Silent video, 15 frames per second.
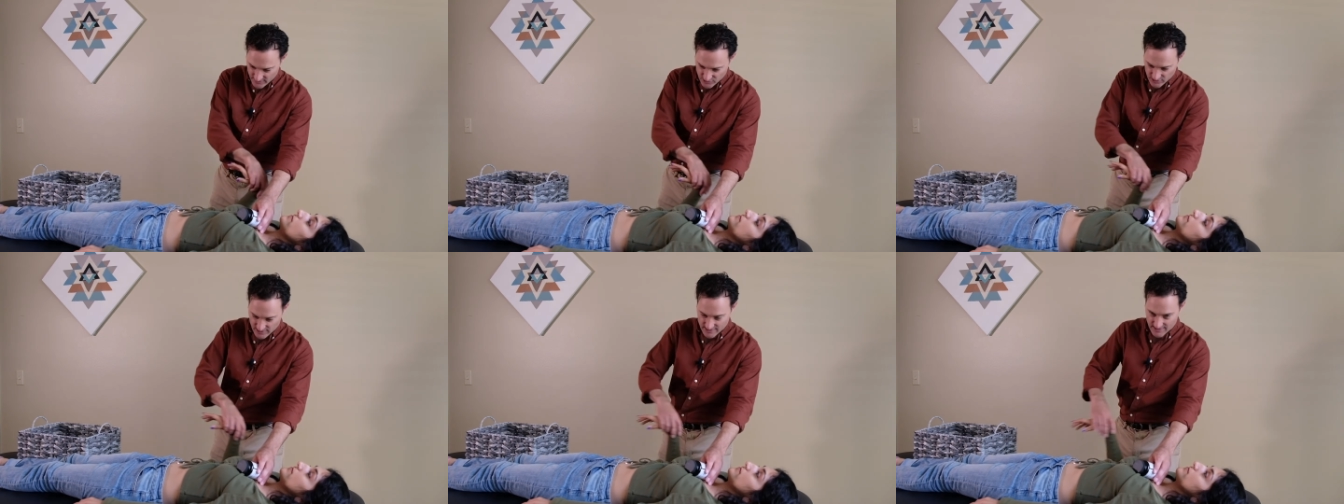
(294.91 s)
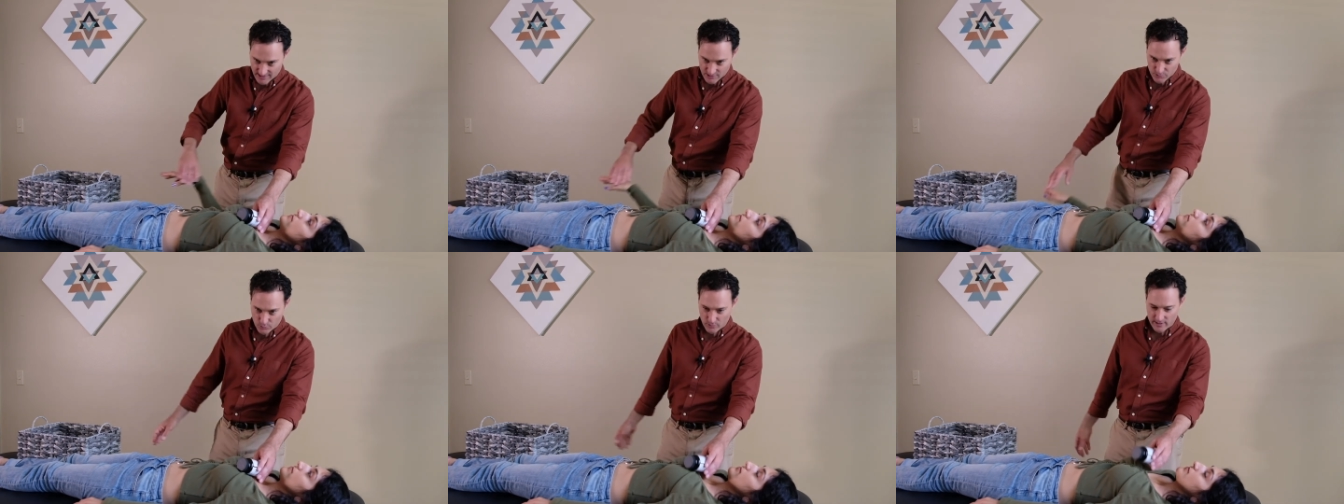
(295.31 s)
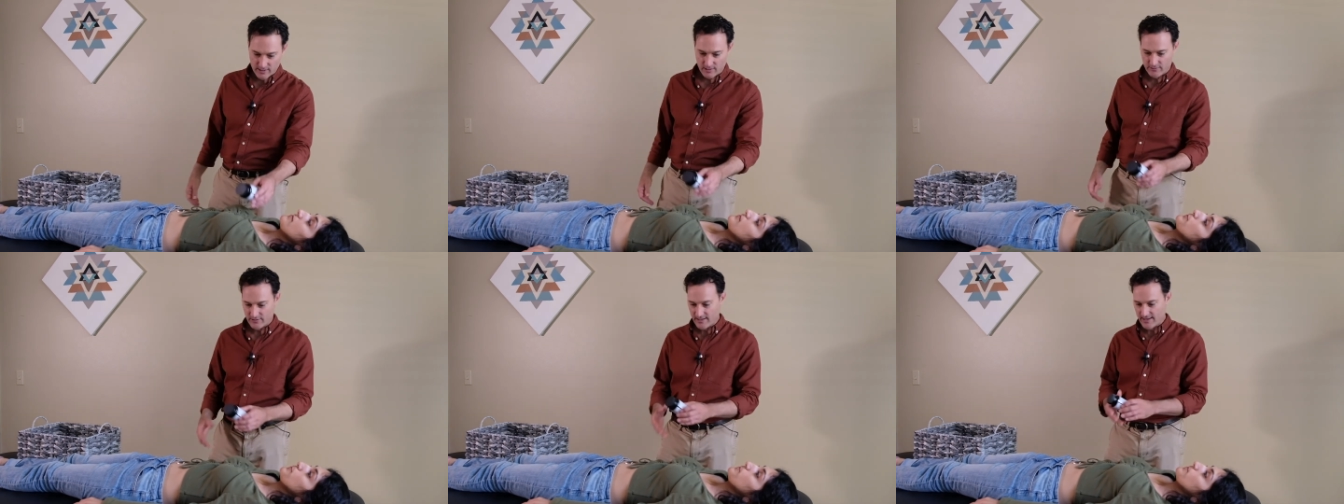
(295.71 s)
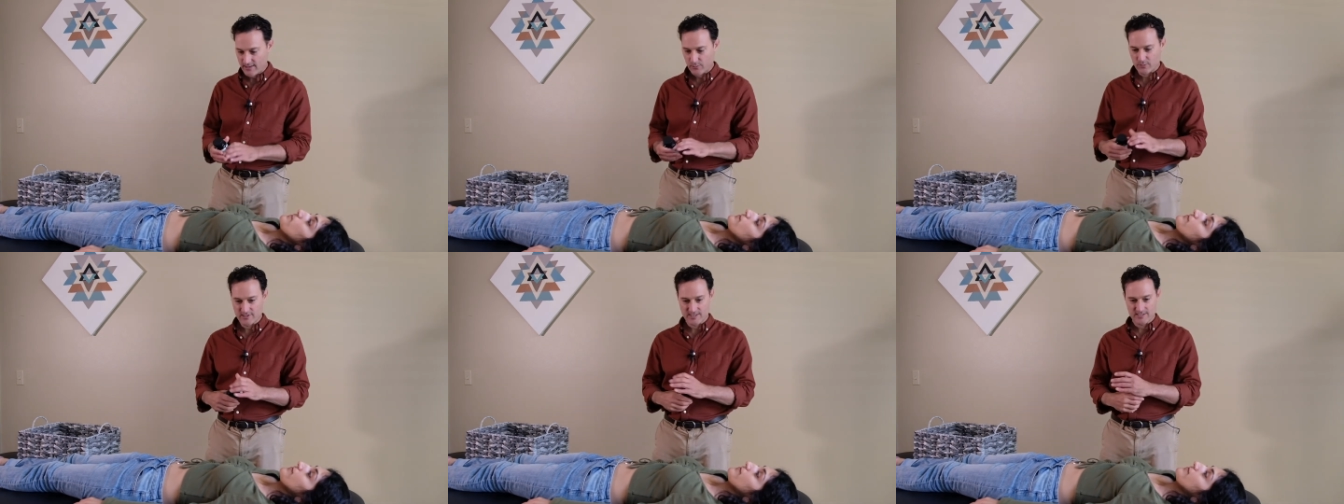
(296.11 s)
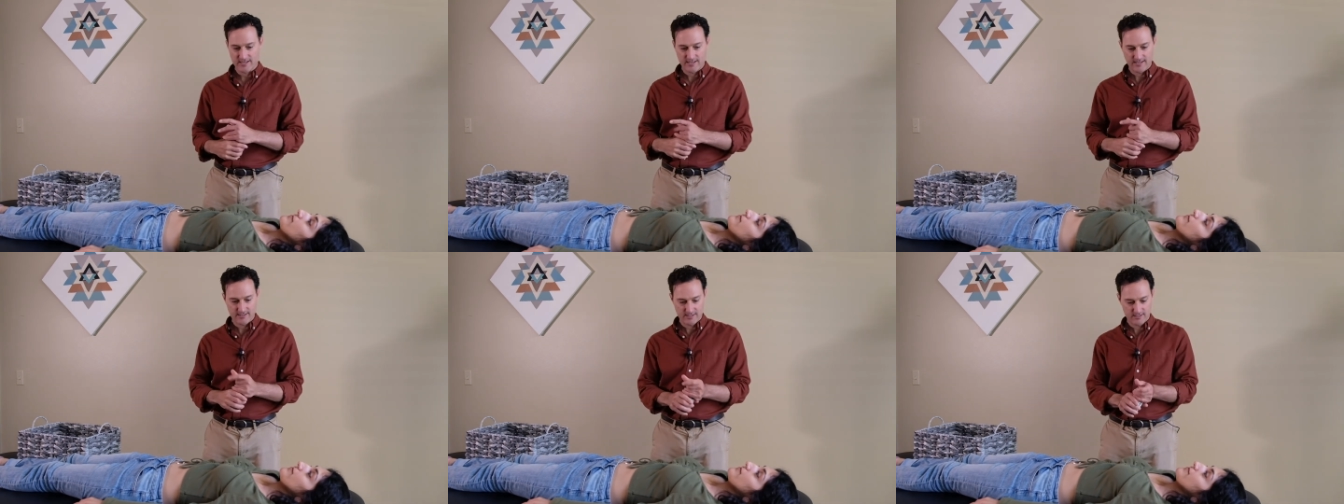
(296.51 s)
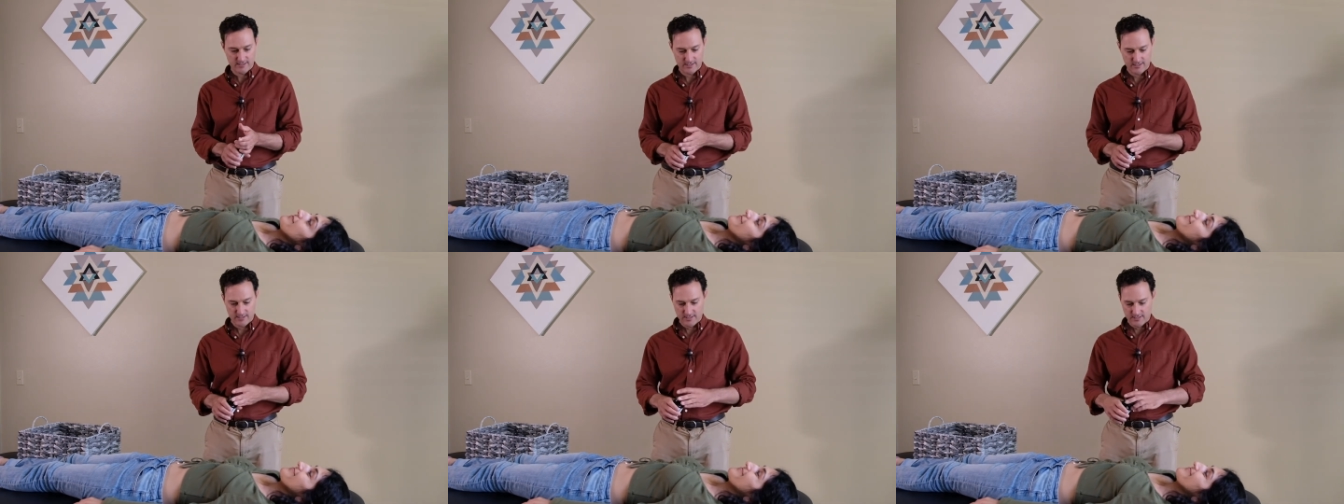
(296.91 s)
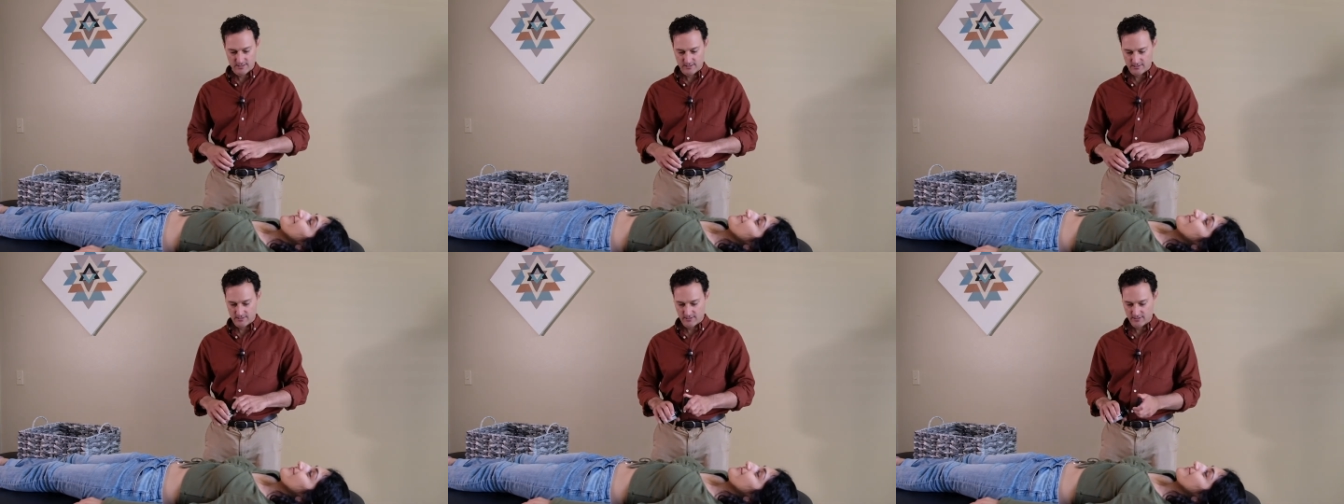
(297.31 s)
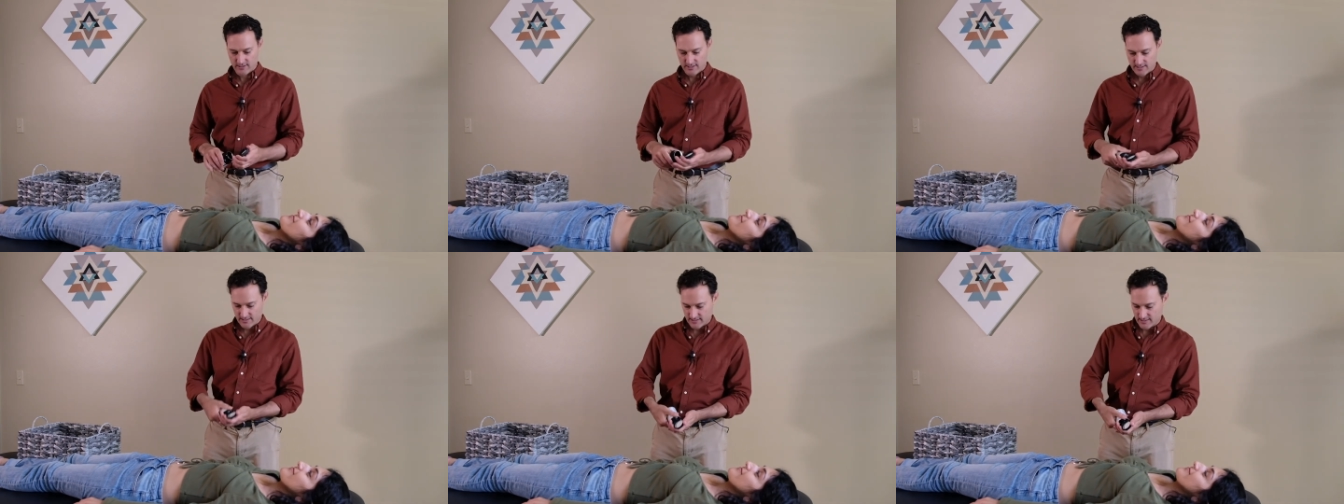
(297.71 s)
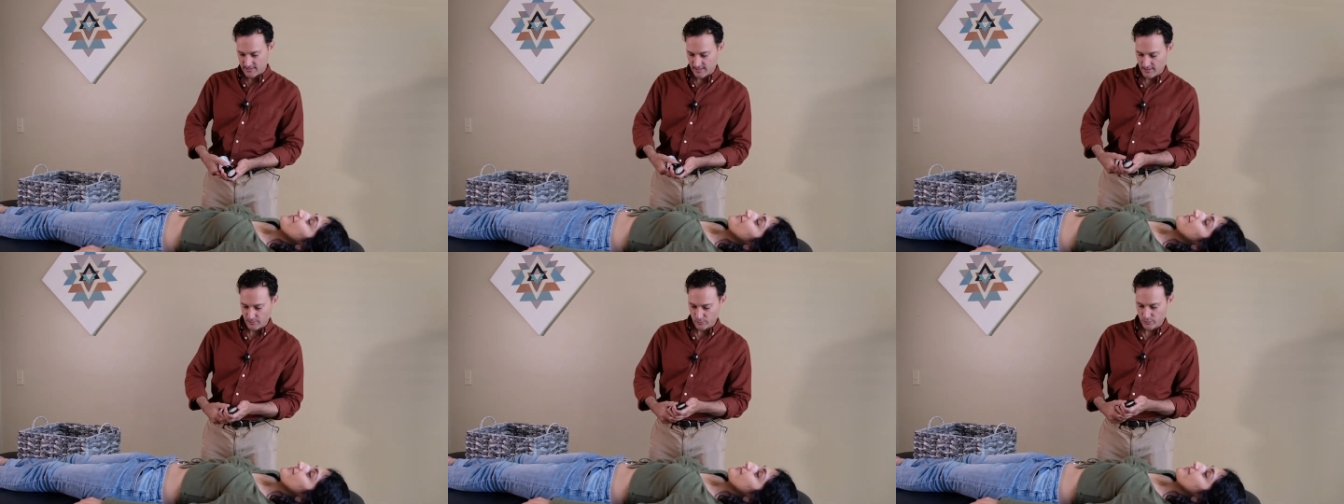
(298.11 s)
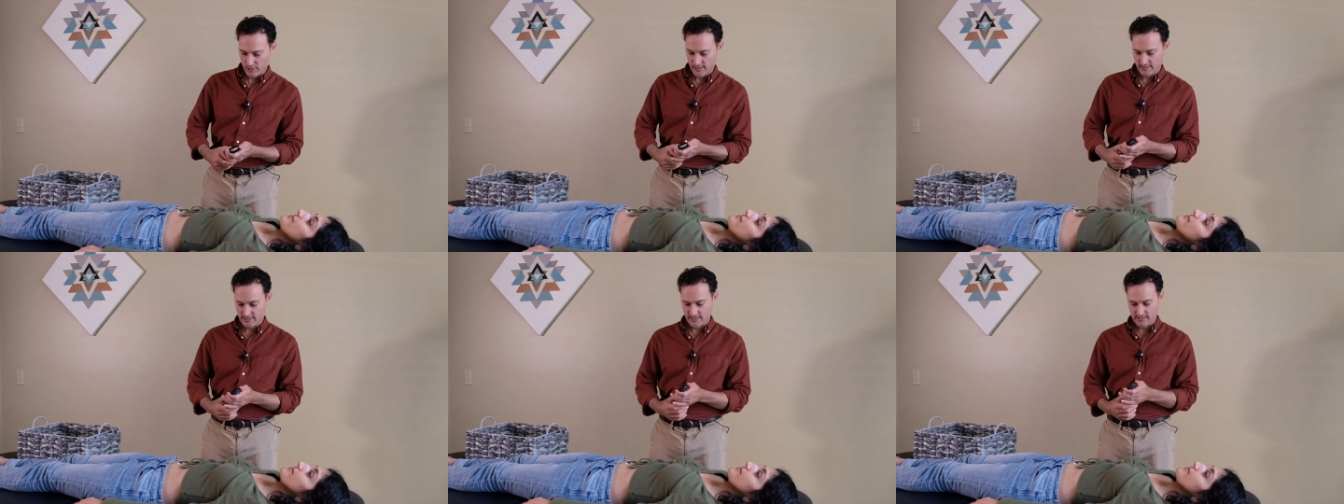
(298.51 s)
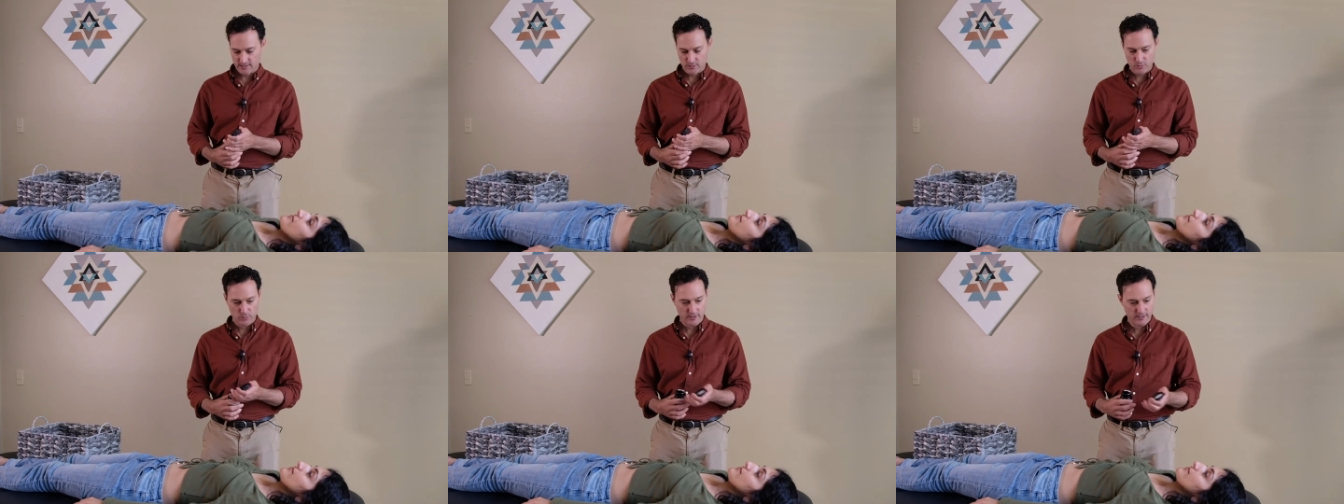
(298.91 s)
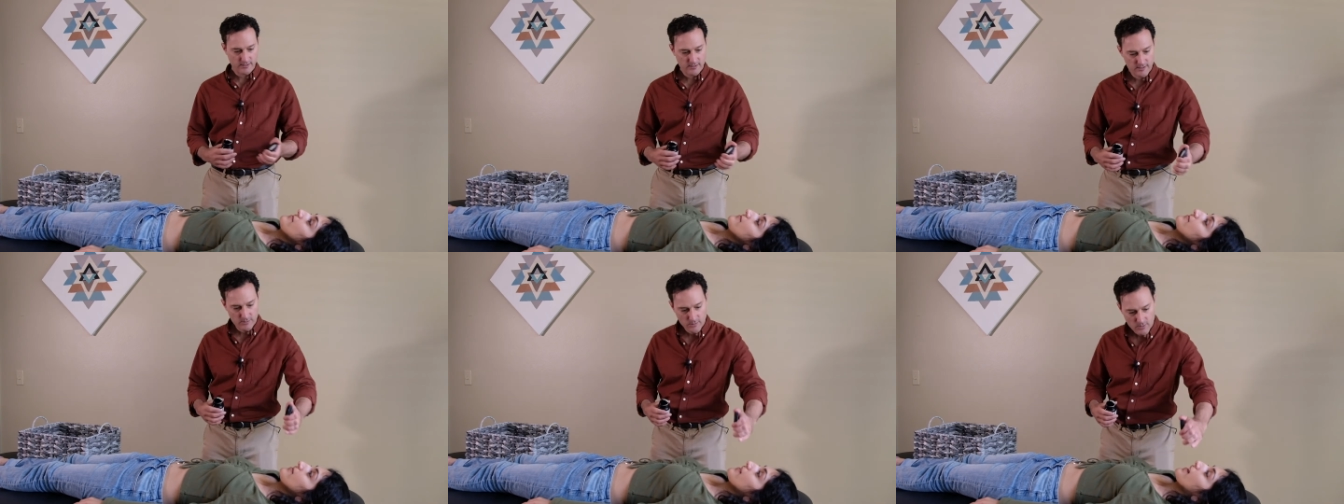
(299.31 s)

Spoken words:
She tests weak on that once again, just so you can see the process twice.